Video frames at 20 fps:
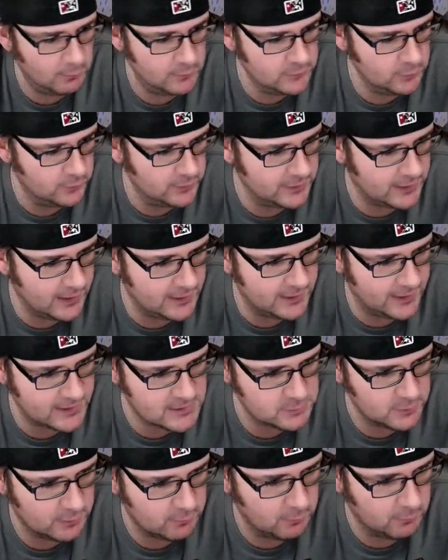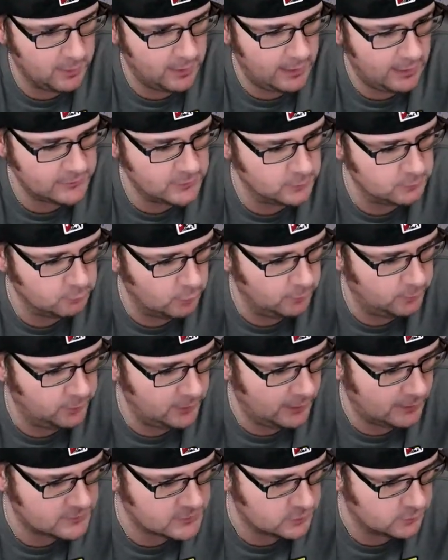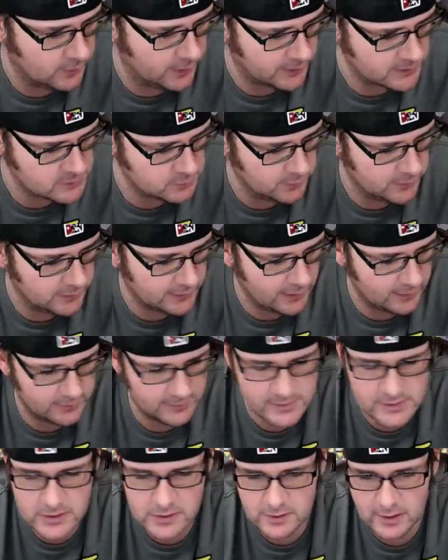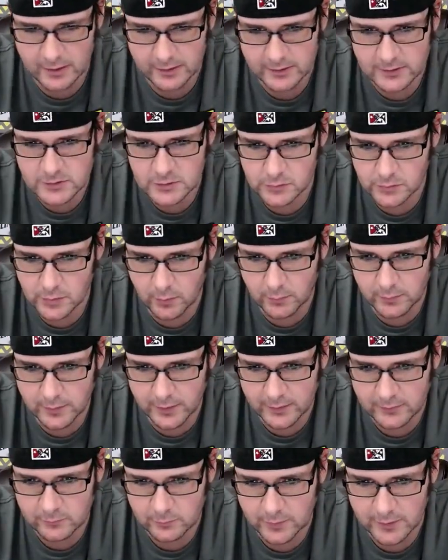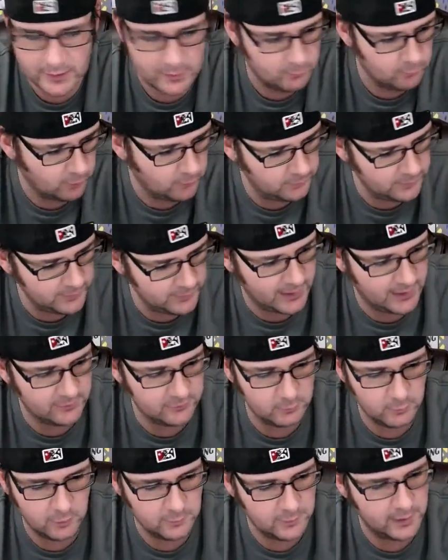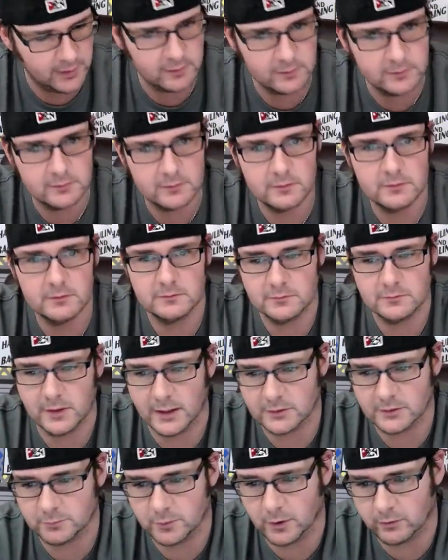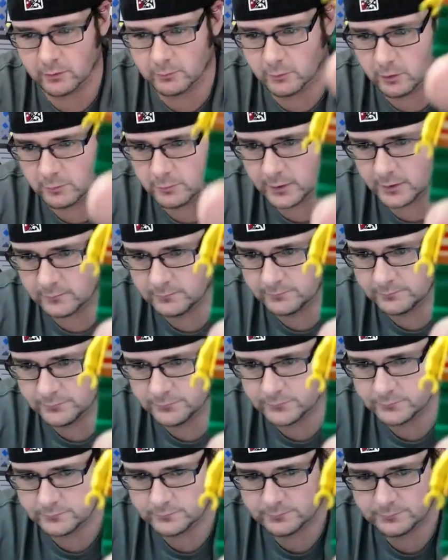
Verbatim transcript: we will. Uh, yeah, we'll do it again next week. We will. I'll do. We'll pull out two next week. I'll get you. I'll get two going next week, and it won't be Hans Moleman, Hans Parker Moleman.